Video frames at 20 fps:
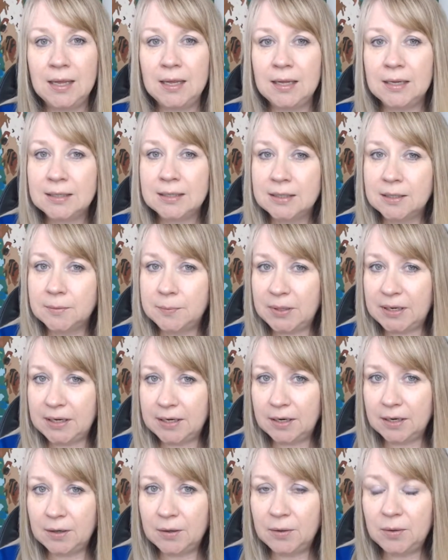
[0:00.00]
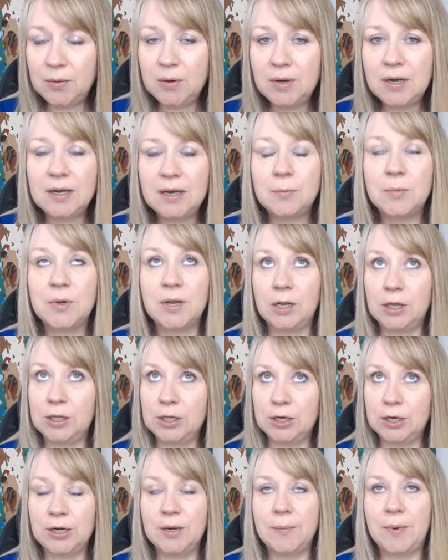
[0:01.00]
libido, we're going to
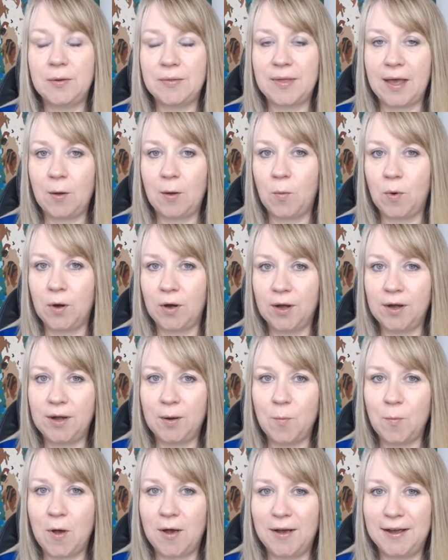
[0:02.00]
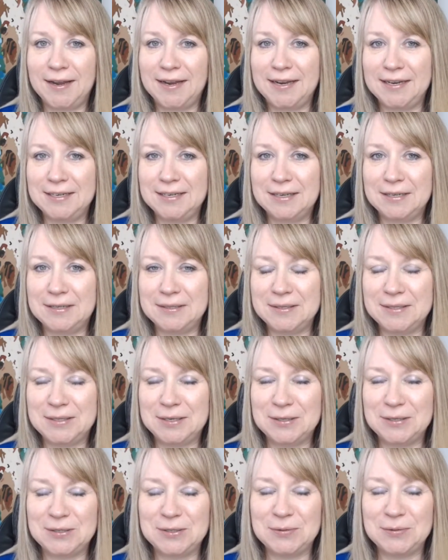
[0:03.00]
learn about that word and why
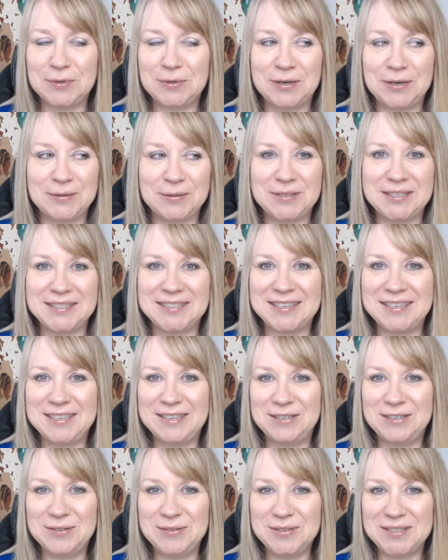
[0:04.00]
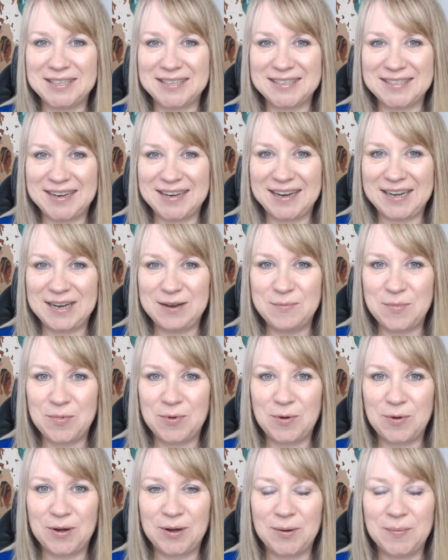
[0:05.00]
Dr. Brotto doesn't use it
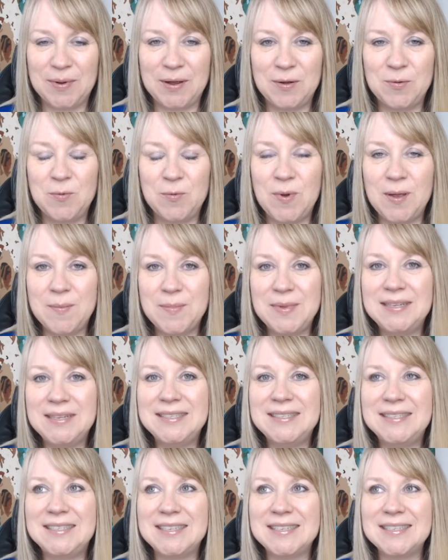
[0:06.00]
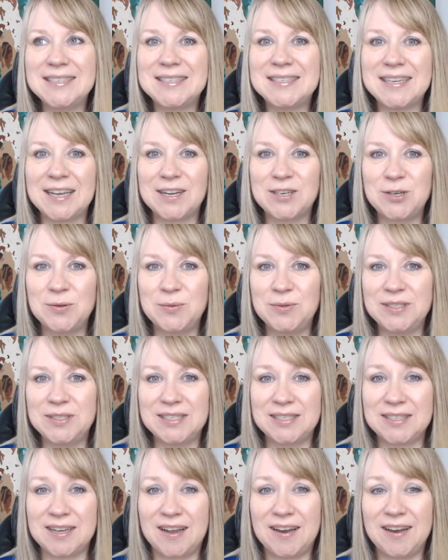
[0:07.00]
anymore. But women's sexual
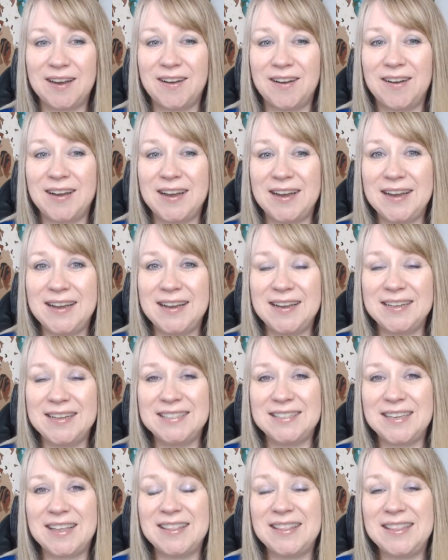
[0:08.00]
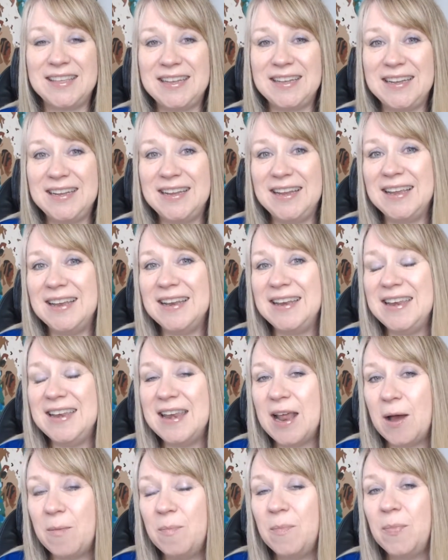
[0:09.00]
desire is the
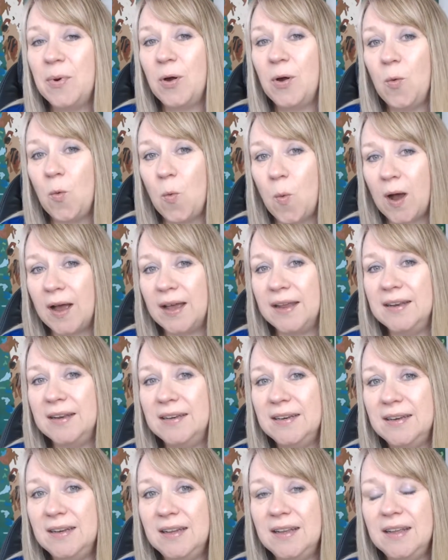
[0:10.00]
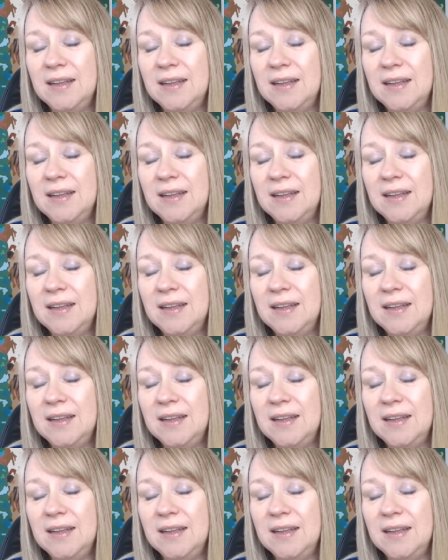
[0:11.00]
number one